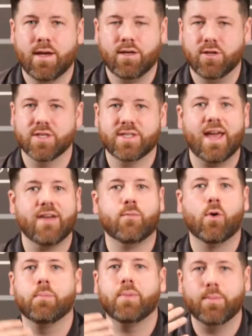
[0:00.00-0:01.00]
You just have
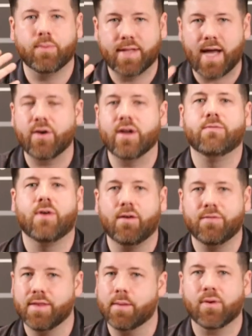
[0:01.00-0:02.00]
more people now
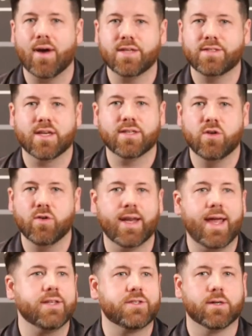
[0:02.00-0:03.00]
involved in the process who can
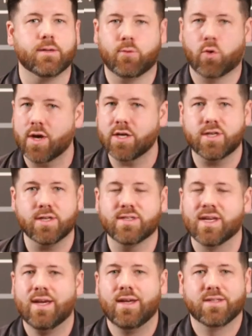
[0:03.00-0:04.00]
answer
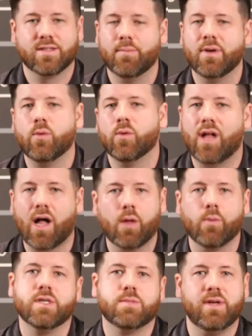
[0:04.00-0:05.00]
questions. Somebody will
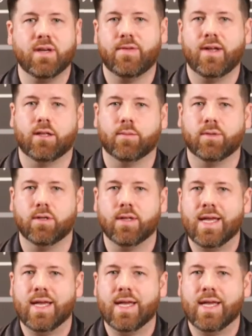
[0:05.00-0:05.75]
always be available